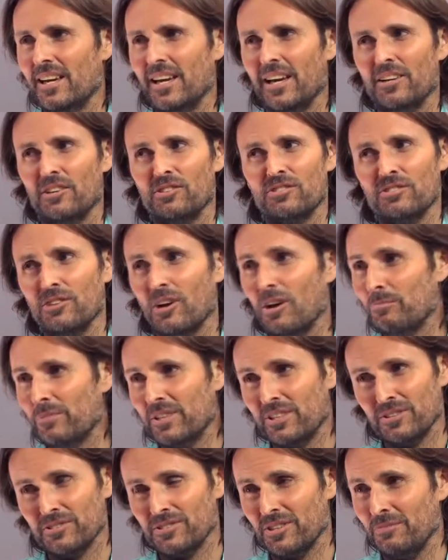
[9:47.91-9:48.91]
and it's not
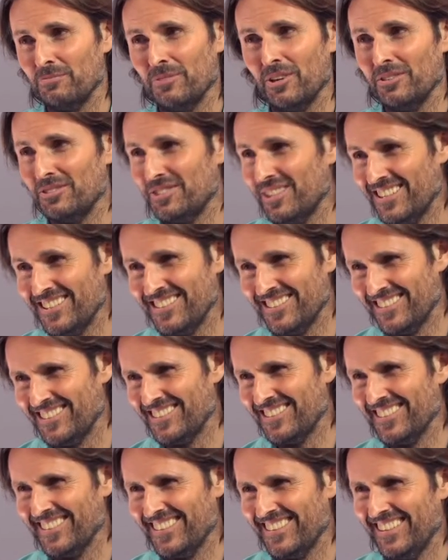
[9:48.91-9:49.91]
because I'm not
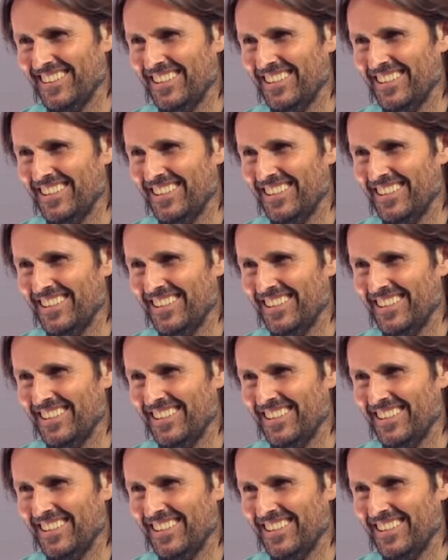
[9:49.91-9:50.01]
Jesus.